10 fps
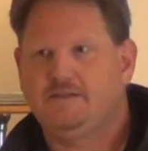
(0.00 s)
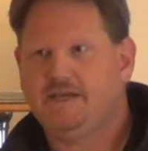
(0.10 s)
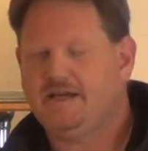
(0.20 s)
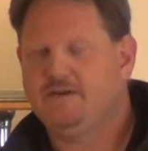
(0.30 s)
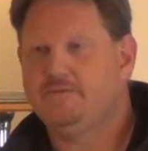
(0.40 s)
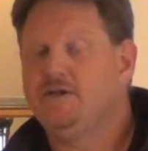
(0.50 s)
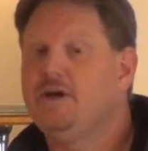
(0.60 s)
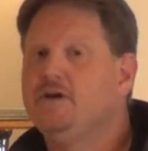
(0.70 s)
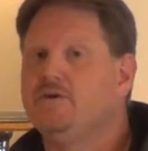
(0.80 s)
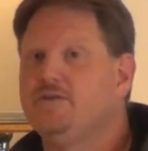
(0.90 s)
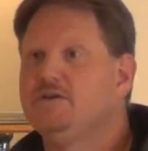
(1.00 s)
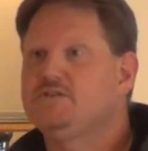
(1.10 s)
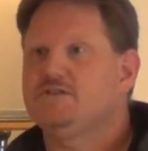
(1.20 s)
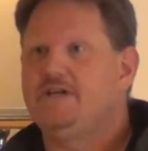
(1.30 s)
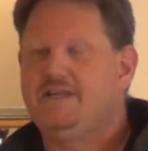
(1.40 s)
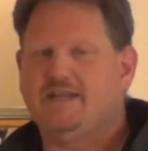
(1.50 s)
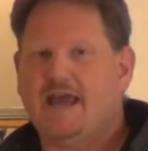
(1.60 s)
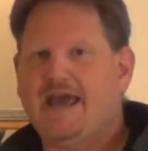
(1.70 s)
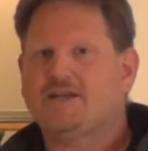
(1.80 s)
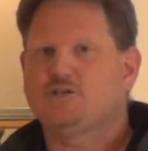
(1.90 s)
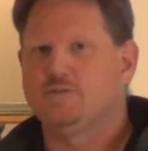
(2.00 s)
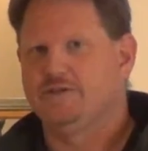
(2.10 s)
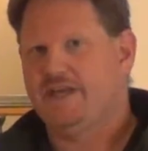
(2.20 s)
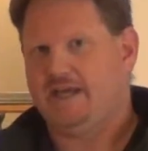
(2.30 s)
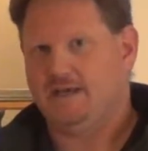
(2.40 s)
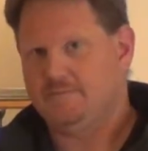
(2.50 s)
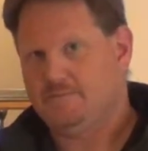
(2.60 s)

Yeah. No, those are in the actual dam.